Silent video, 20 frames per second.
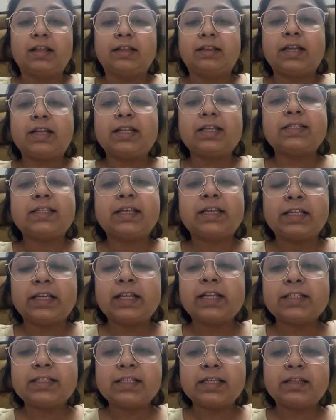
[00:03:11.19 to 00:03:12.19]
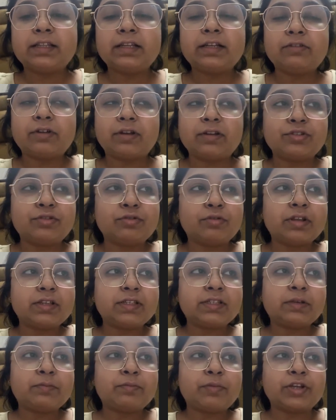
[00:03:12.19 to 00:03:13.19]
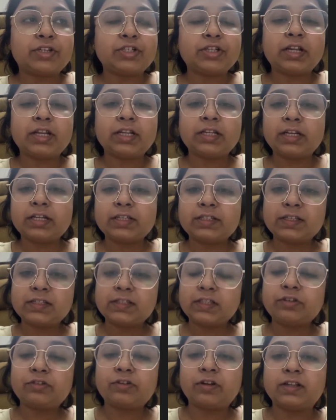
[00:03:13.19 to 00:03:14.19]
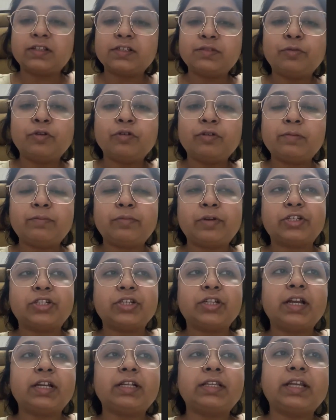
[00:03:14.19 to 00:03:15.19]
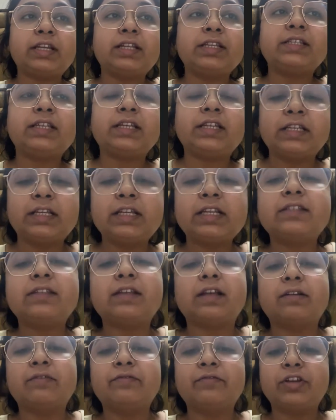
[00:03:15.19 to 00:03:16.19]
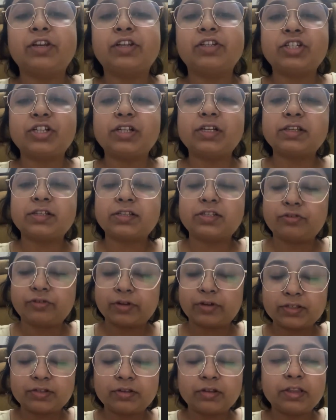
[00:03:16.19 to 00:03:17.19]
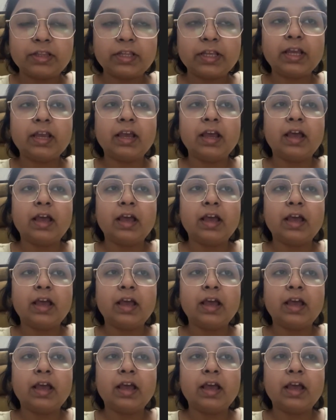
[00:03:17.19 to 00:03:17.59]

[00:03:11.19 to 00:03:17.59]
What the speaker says: That is, increase in the transthoracic pressure increases the transmural pressure, and that is increased circumferential stress on the